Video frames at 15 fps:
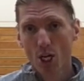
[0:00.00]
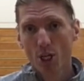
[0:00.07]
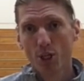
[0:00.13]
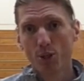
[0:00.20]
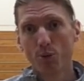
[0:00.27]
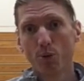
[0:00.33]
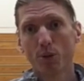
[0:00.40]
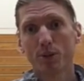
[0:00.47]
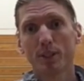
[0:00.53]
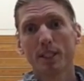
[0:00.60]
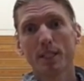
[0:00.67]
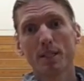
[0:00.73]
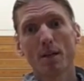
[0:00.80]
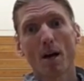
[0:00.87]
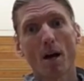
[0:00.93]
You will
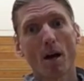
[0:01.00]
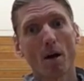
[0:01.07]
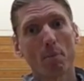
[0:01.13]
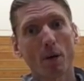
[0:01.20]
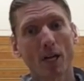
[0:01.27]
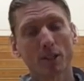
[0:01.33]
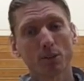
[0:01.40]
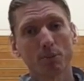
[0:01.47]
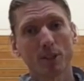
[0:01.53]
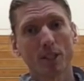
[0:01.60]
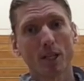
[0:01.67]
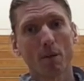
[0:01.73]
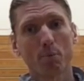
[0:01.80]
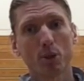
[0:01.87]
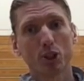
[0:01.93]
need possibly a
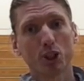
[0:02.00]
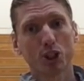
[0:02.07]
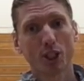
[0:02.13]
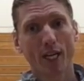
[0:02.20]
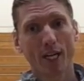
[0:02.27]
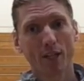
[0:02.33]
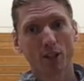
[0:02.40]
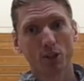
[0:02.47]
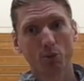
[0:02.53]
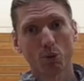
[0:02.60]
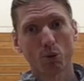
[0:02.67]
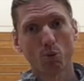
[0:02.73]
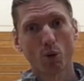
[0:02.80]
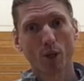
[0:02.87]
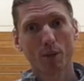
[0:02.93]
couple chairs
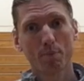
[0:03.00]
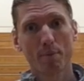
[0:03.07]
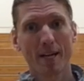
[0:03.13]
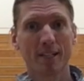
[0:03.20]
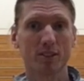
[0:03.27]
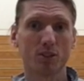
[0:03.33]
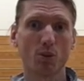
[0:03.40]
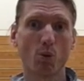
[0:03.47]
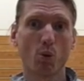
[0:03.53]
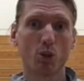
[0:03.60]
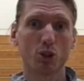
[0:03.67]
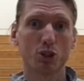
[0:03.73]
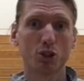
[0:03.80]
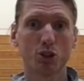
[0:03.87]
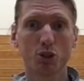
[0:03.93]
would work best, or
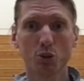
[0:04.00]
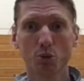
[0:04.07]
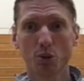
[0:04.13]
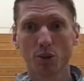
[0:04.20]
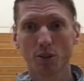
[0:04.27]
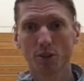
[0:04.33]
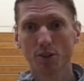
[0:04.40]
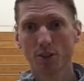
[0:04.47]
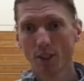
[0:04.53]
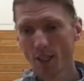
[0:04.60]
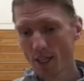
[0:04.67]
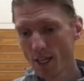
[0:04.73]
stools